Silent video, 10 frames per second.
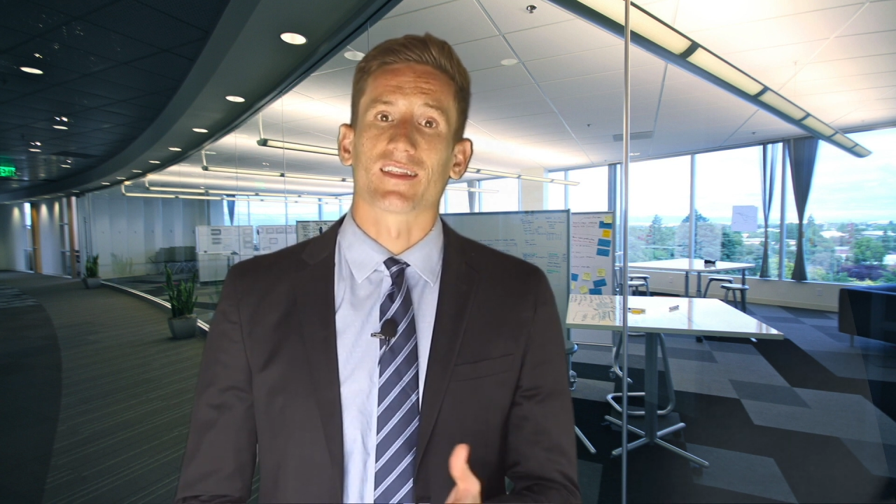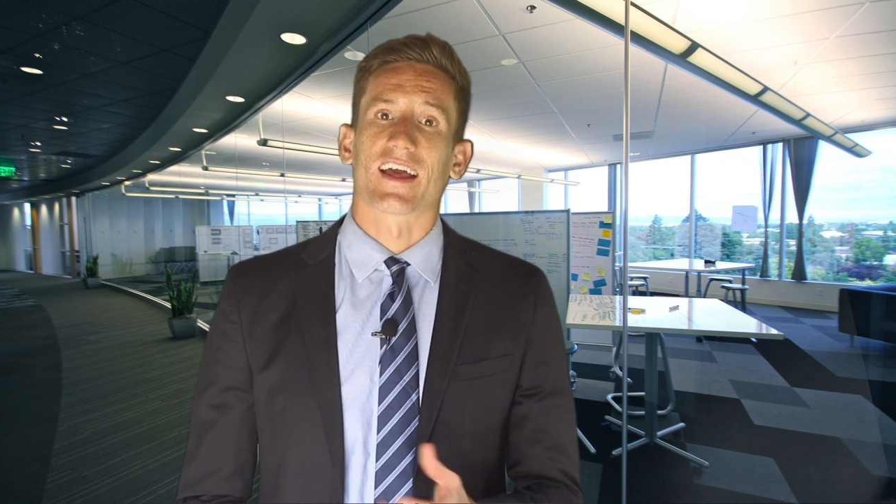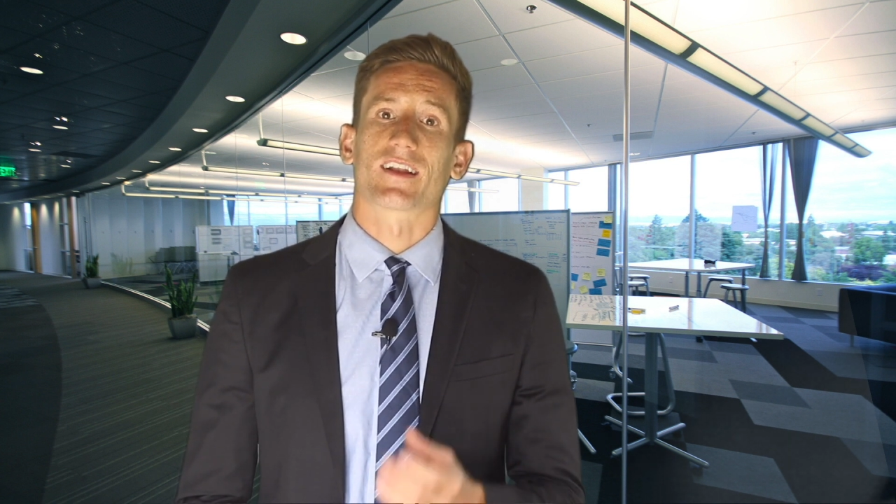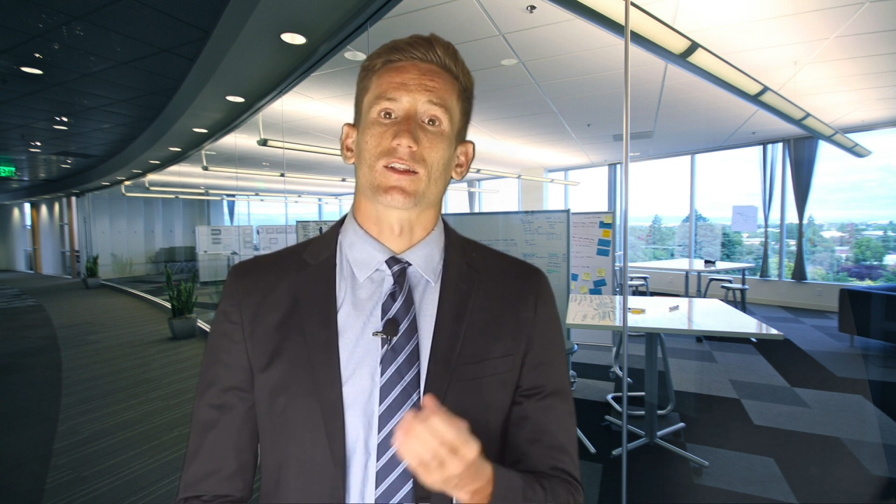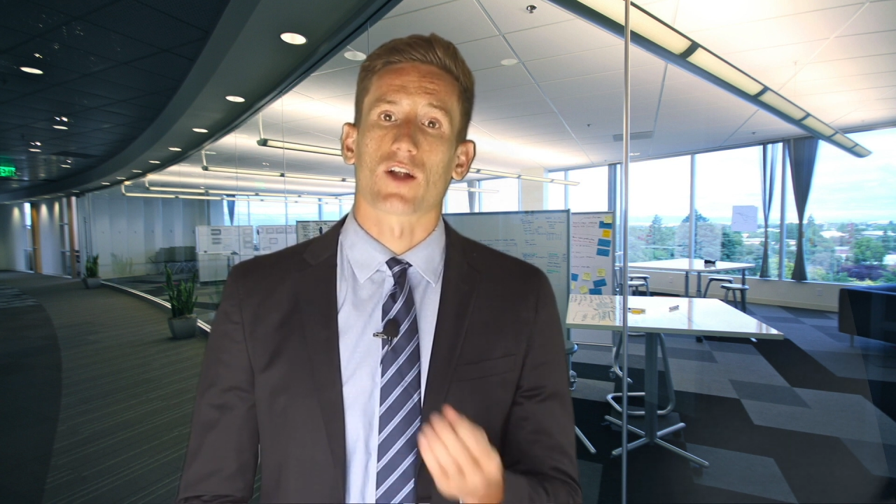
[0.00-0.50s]

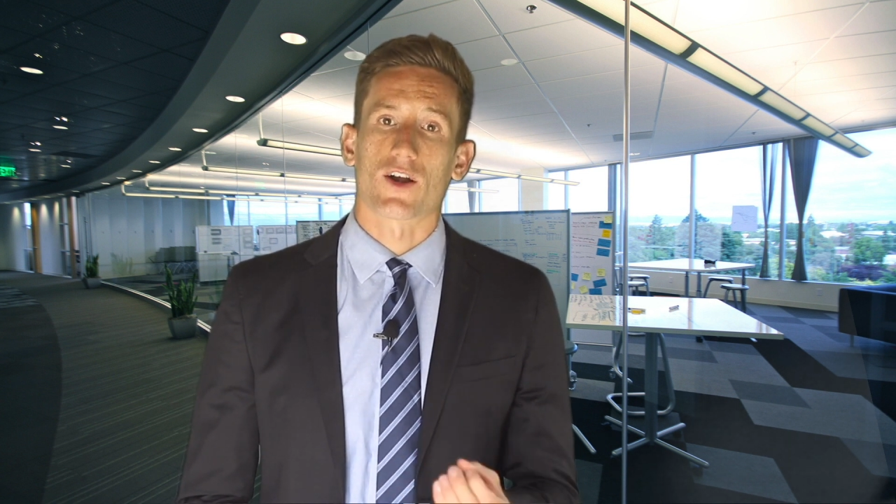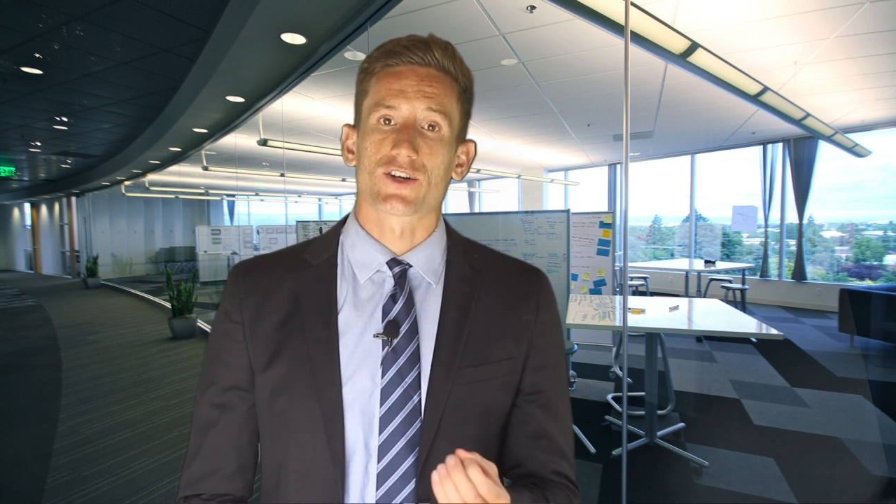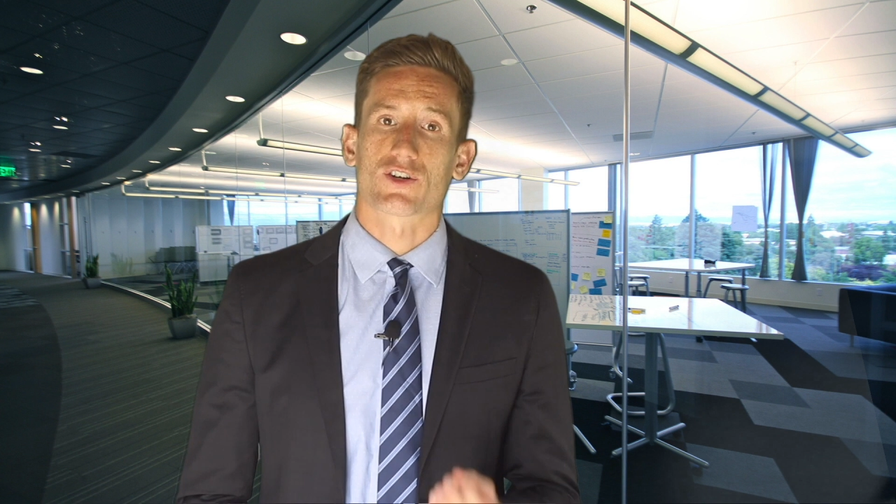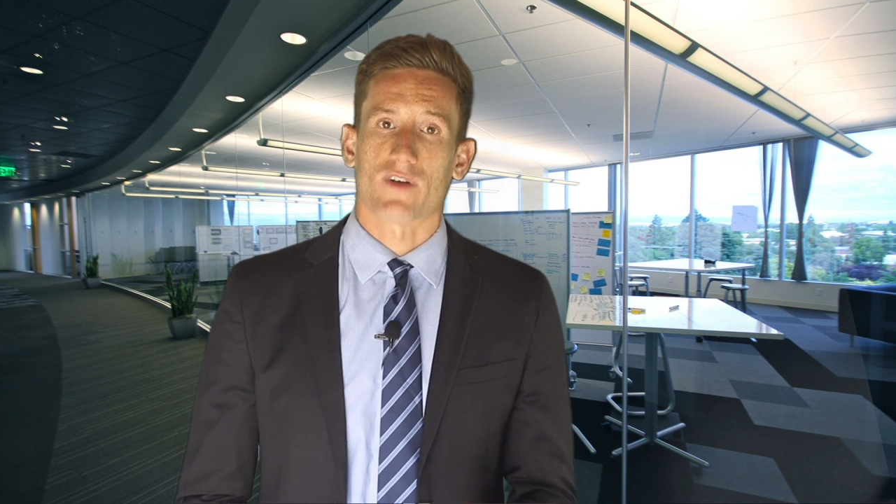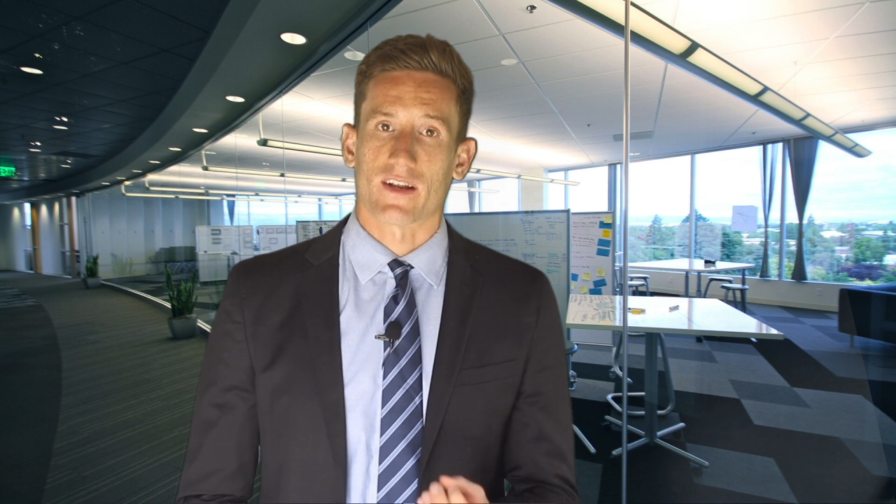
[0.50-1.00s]
land a
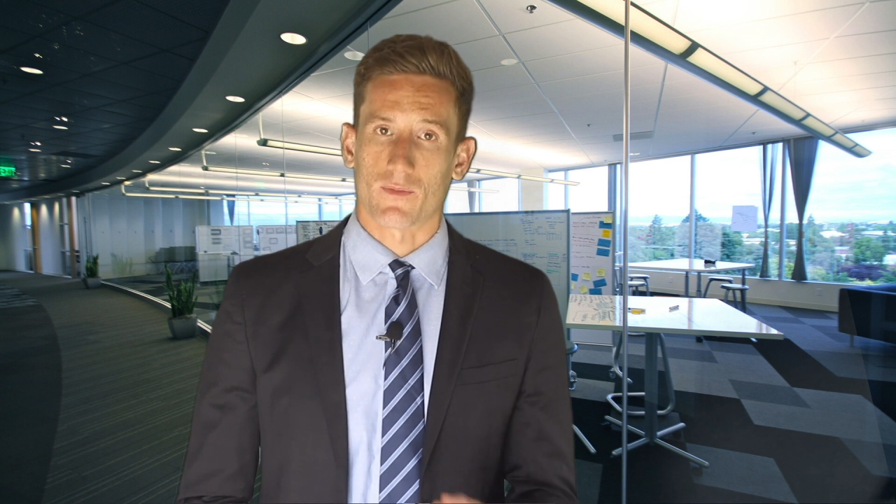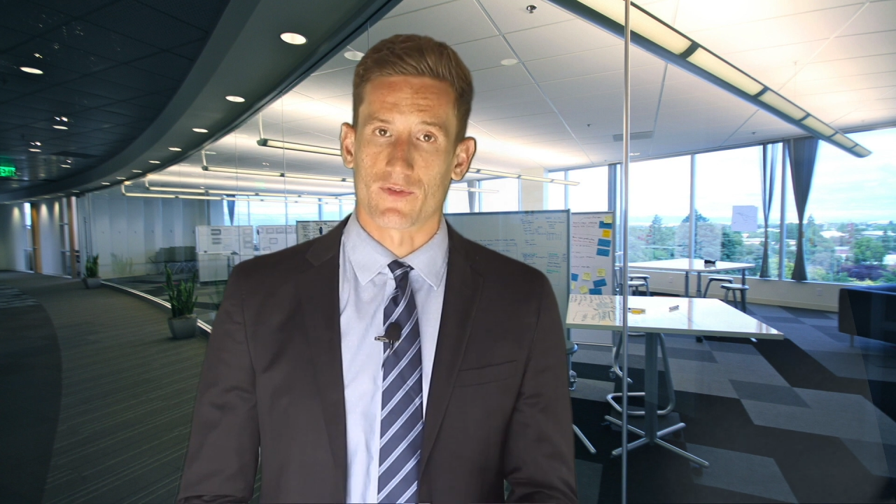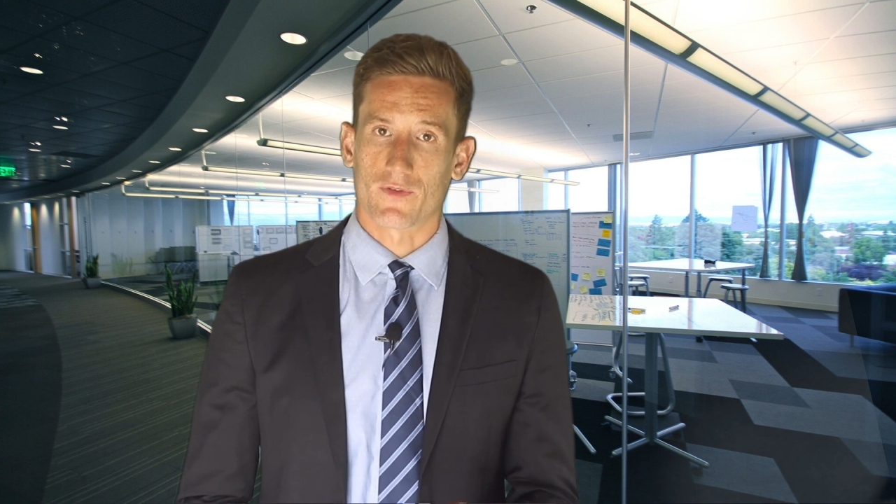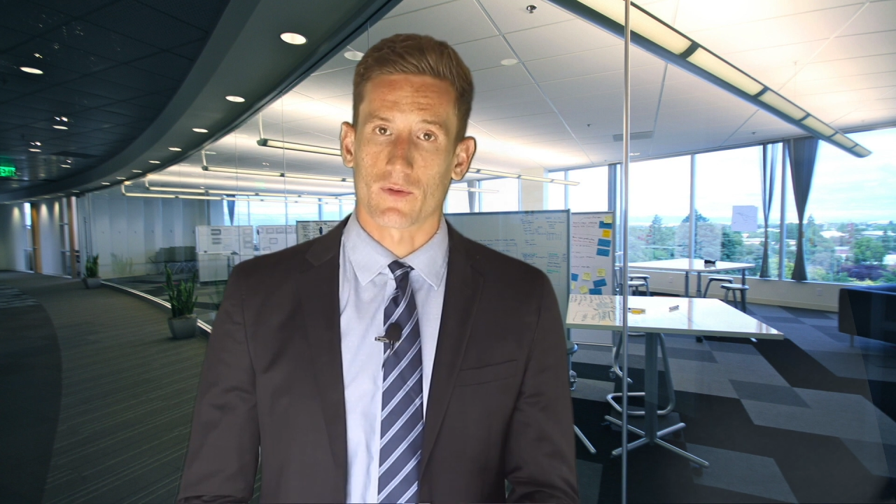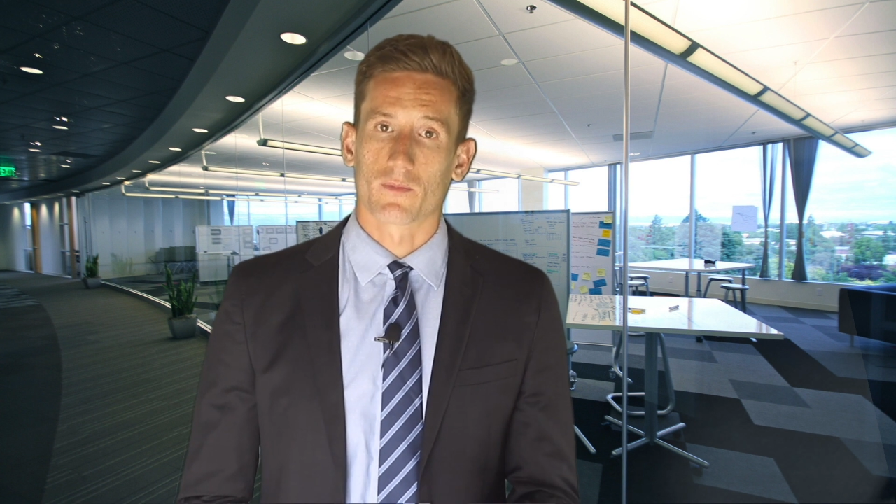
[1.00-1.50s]
large credit
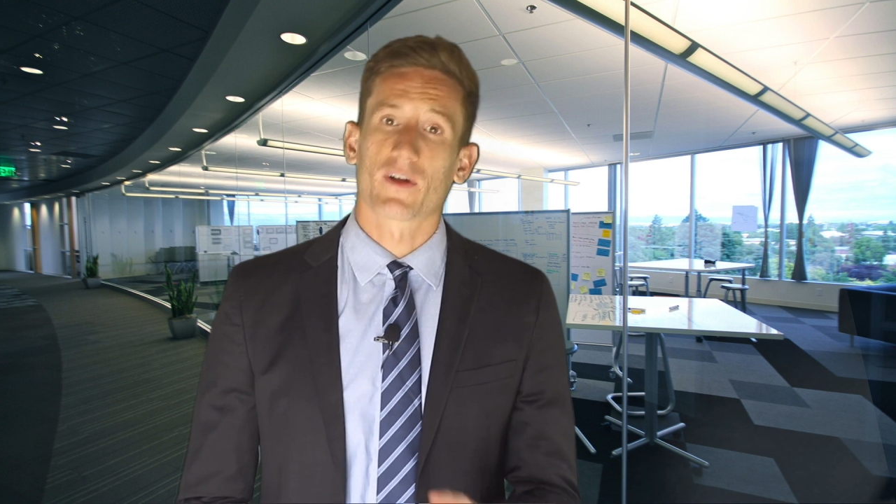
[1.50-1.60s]
approval.